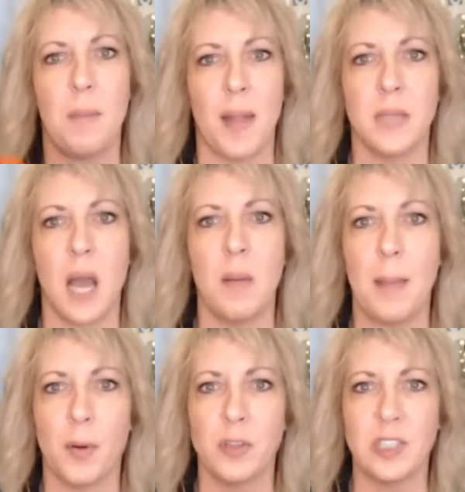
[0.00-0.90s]
by the time I
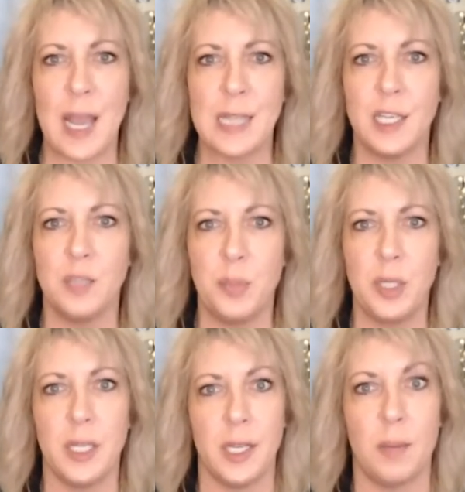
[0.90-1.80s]
protect it and put
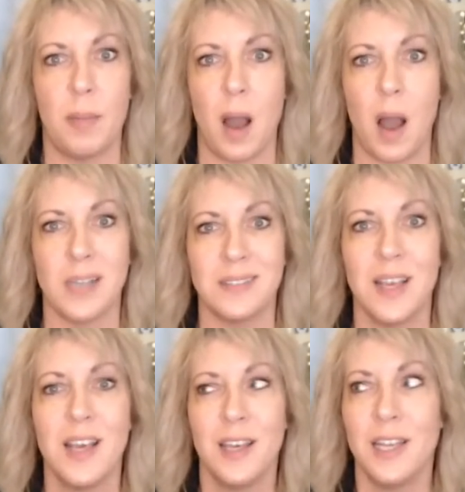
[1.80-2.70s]
it in a box,
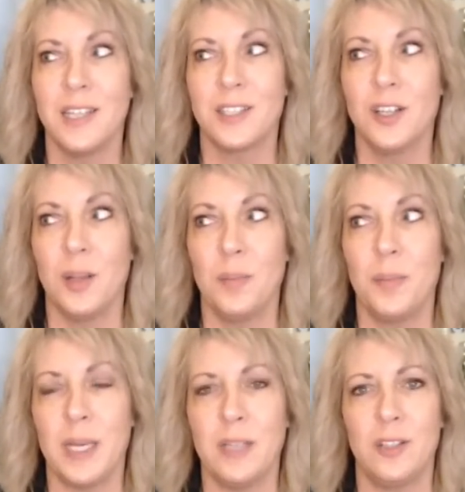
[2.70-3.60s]
it's going to
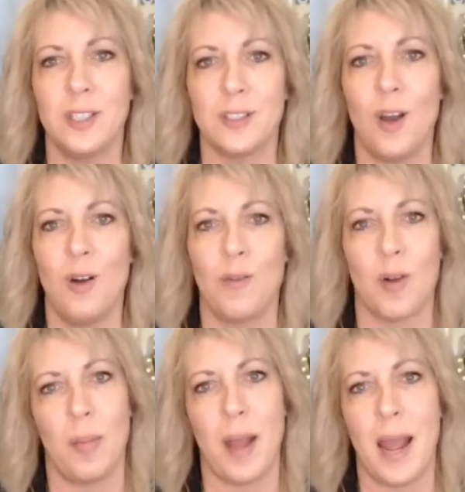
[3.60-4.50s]
be just
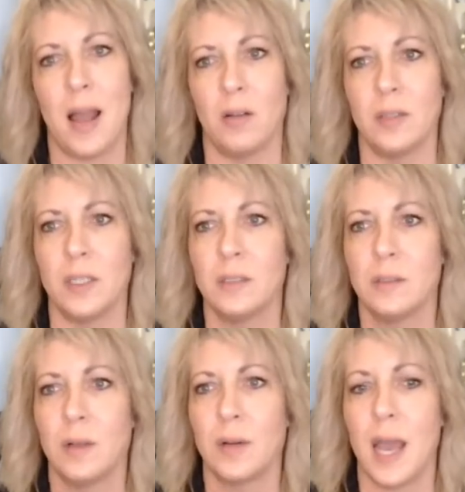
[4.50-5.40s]
over a pound.
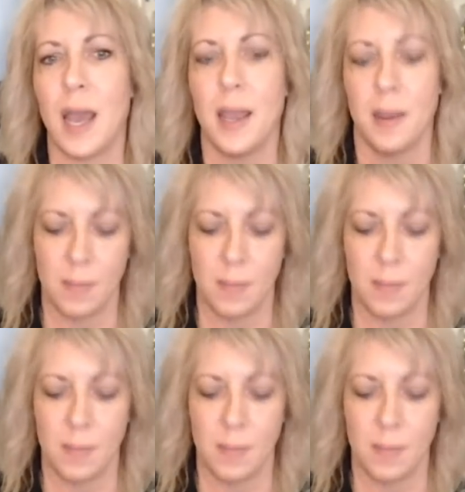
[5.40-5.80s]
Okay.